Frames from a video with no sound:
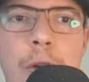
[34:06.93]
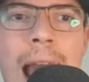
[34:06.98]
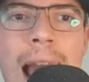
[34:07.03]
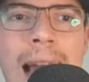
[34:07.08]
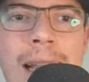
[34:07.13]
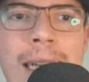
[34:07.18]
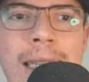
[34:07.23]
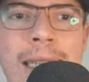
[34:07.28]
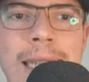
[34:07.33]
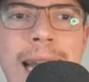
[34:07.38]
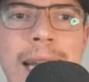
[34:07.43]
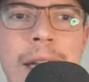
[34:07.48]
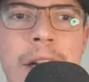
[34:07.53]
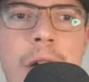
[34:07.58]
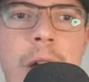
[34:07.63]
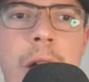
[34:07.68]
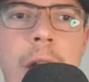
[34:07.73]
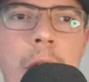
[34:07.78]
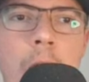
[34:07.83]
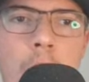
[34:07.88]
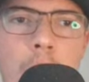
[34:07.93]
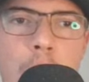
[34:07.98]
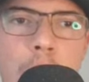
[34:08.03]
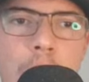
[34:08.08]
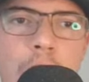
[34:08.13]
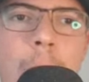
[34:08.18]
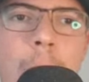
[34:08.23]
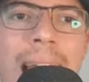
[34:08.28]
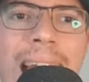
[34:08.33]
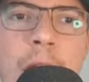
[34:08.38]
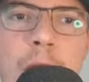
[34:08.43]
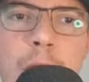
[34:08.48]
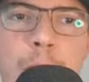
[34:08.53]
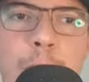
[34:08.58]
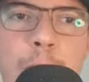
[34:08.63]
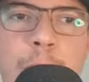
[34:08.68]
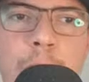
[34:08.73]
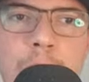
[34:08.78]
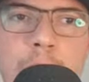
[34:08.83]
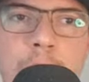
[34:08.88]
for Alexander Canario,
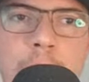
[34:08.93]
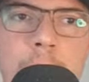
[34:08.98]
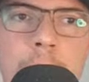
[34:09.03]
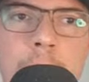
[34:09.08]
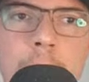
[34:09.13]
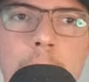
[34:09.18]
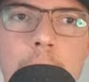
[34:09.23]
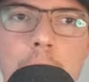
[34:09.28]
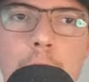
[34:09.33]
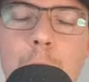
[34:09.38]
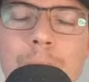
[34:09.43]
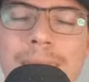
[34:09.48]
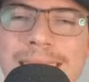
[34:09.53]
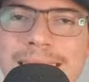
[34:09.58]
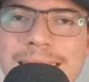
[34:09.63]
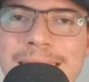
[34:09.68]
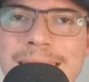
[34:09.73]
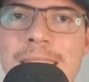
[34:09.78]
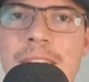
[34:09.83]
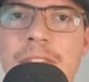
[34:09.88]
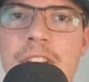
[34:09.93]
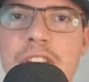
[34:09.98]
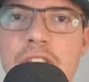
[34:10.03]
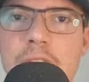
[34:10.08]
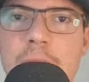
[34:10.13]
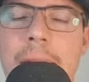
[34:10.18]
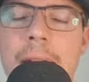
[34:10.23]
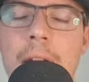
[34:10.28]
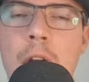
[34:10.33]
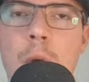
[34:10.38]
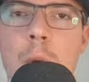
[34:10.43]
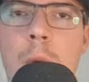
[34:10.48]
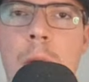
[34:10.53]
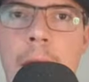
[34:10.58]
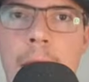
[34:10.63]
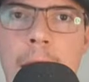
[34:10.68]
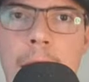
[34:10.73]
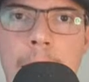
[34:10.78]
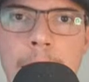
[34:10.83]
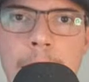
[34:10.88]
outfielder, recently of the Chicago
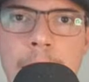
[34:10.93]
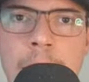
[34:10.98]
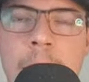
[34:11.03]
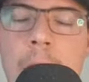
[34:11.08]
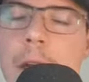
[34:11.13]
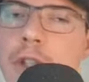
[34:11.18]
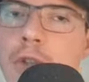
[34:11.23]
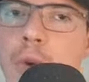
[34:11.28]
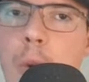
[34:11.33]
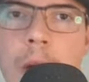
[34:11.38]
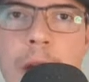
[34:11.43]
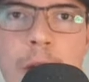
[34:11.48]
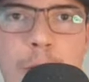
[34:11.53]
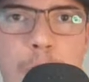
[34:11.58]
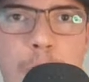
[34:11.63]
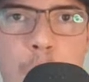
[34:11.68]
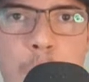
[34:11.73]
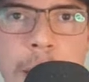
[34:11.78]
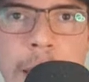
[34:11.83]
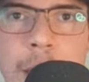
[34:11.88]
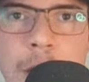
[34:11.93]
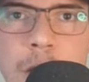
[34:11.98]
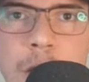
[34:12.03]
Cubs, 24